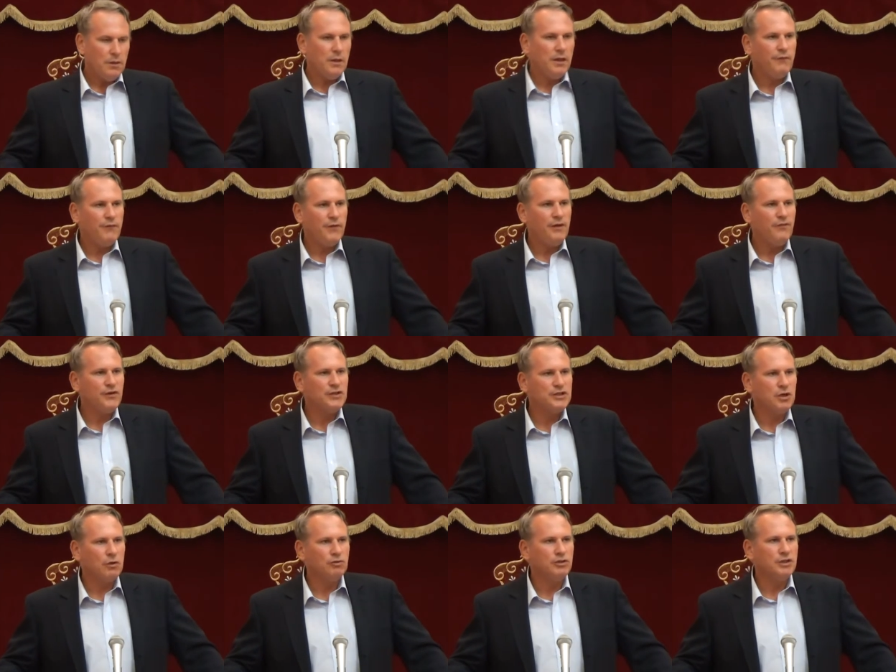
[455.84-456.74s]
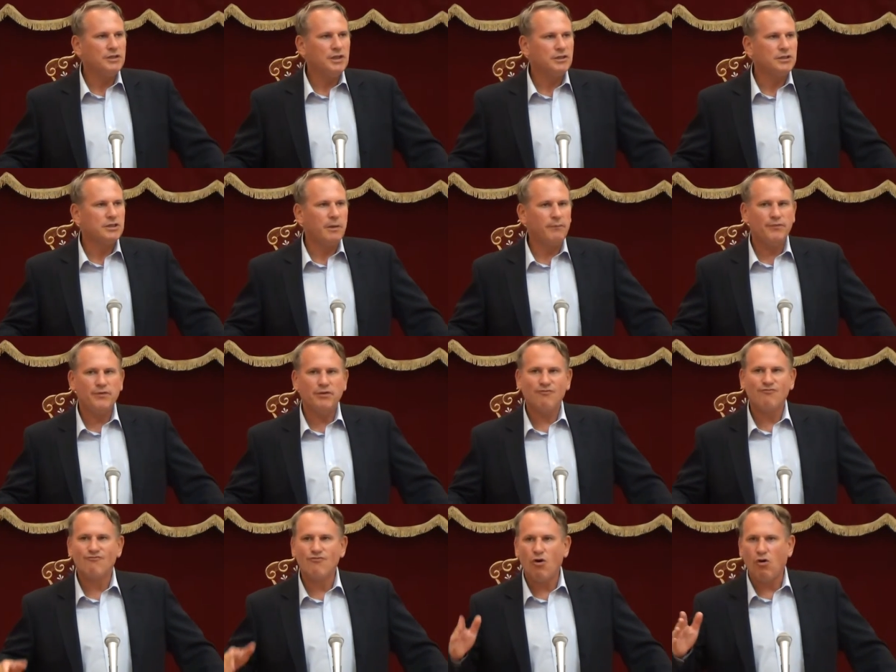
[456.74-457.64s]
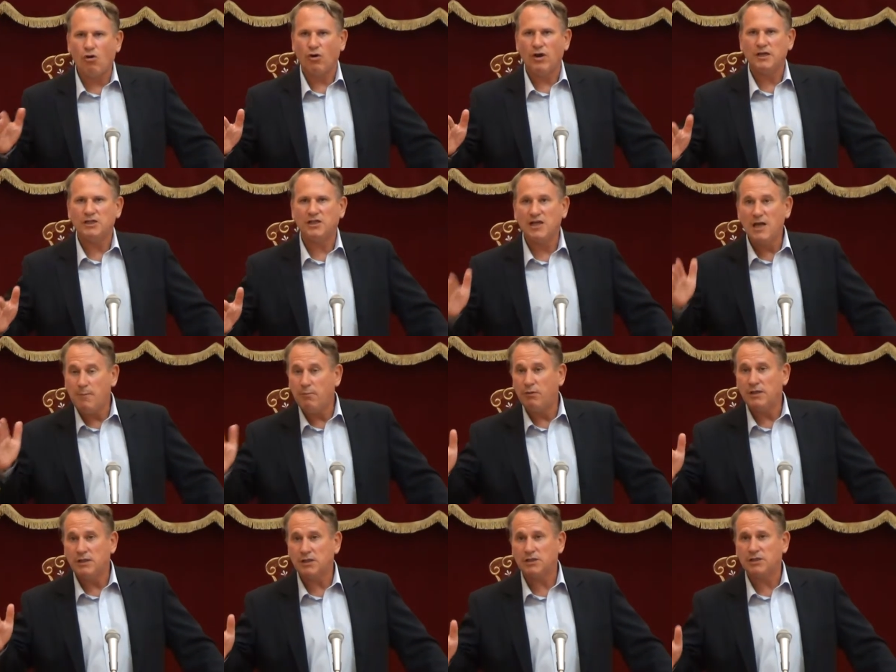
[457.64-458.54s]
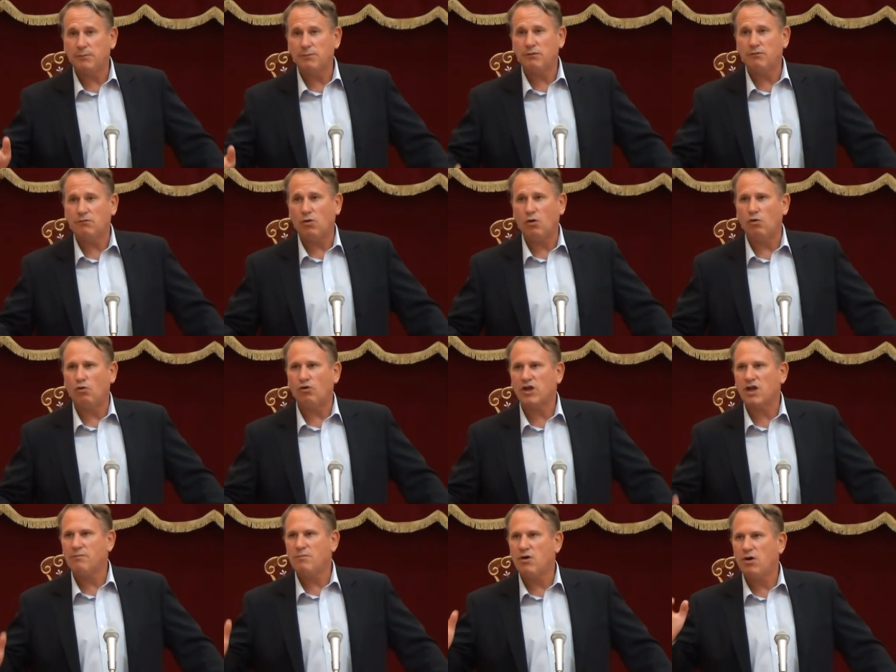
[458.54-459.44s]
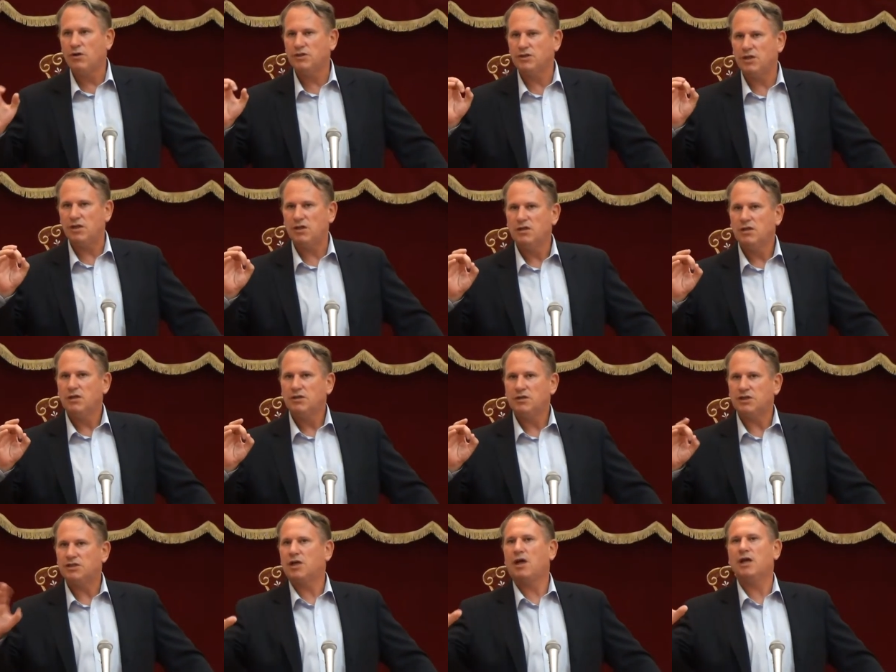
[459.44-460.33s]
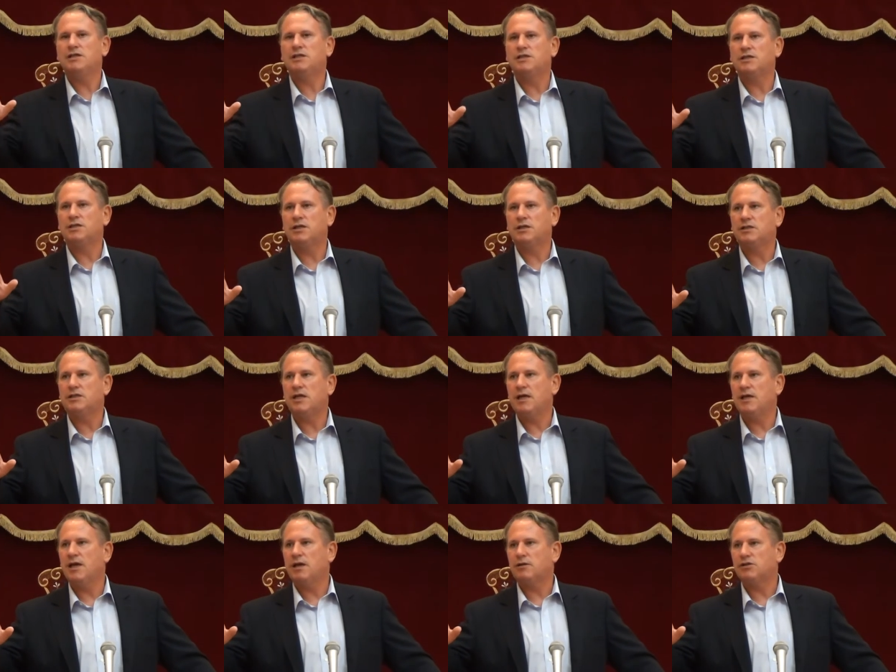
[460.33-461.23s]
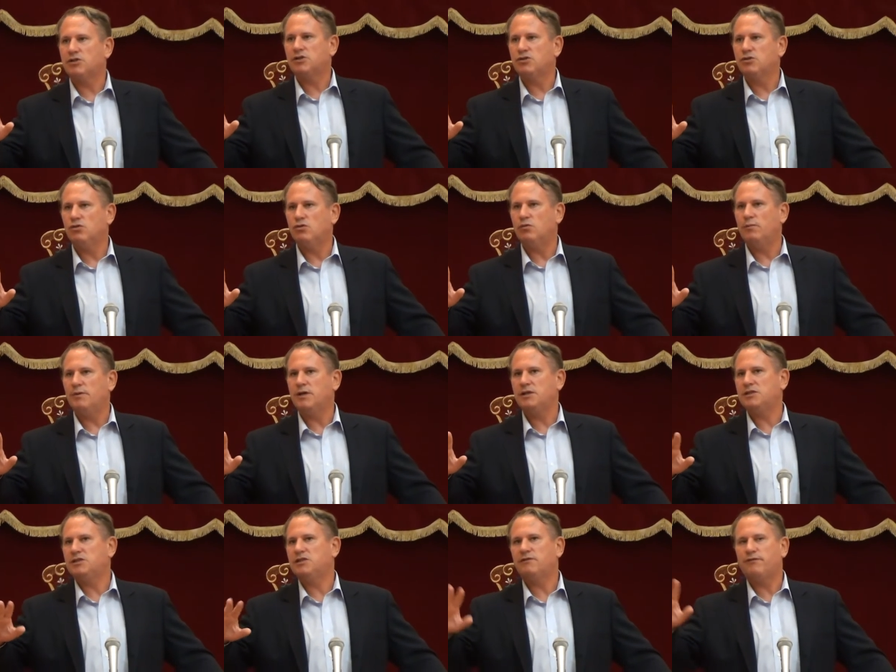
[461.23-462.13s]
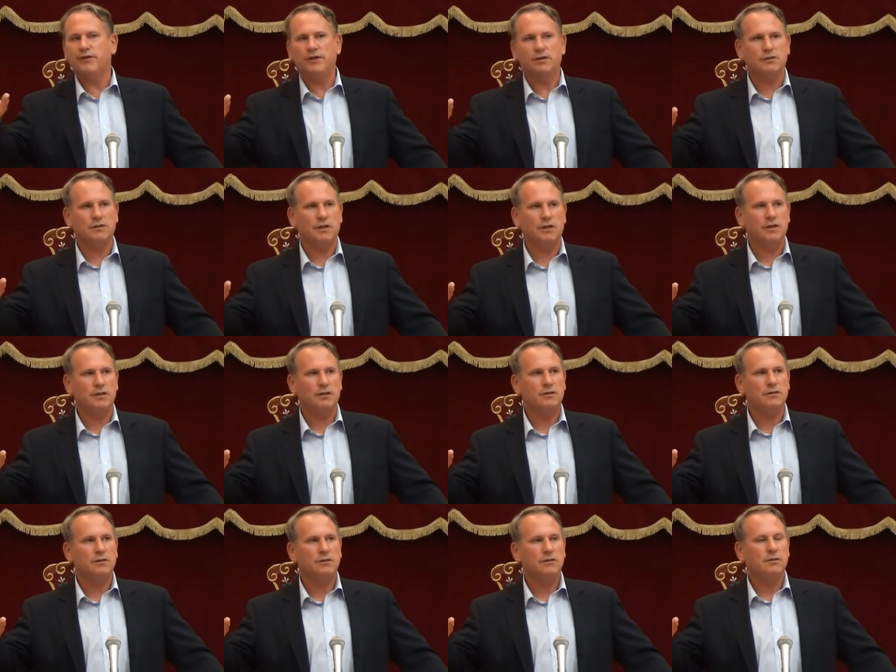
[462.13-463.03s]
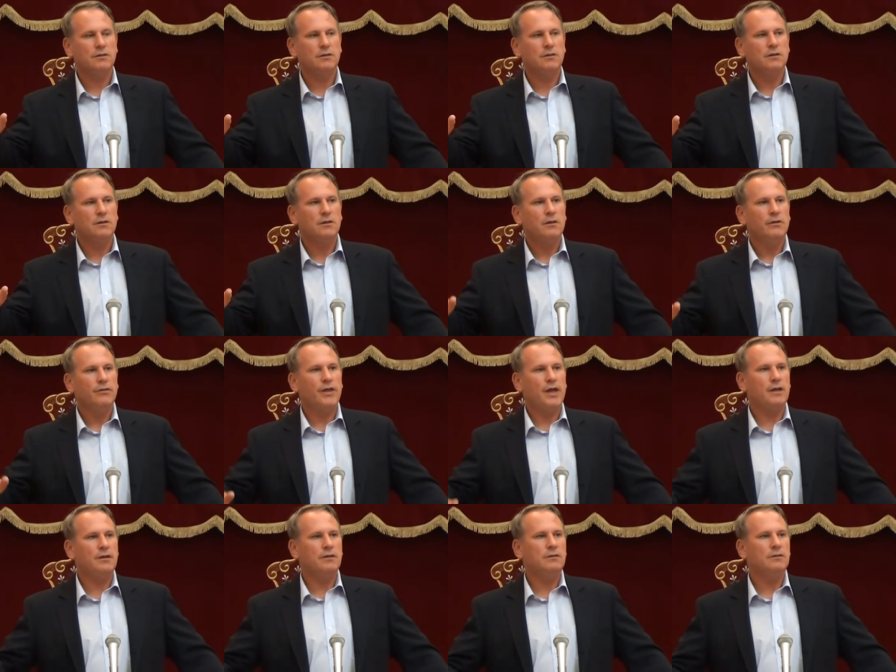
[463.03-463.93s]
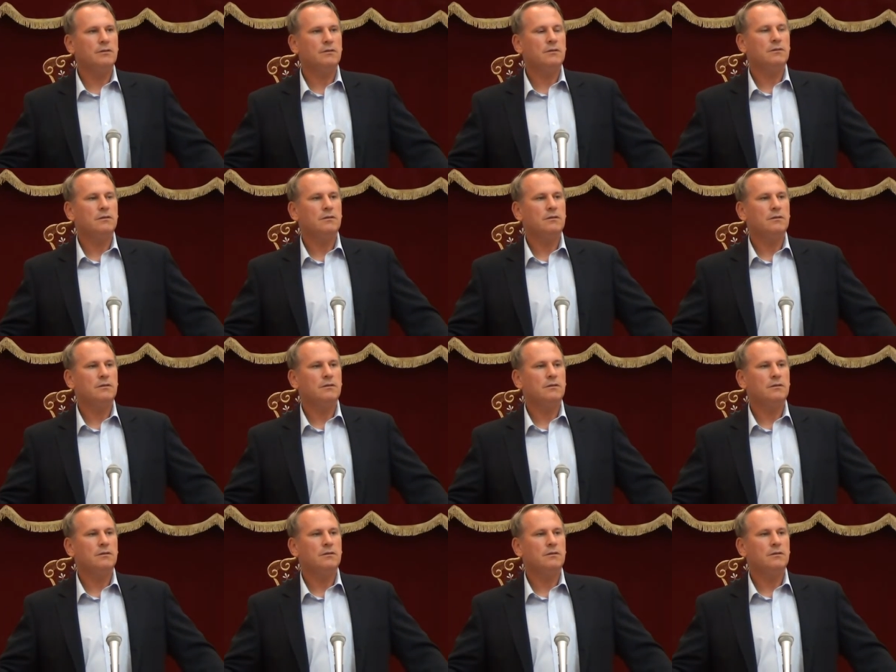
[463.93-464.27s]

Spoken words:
If a soldier does something wrong, deliberately does something wrong, or a commander decides he's going to take out of school because he just feels like it, then,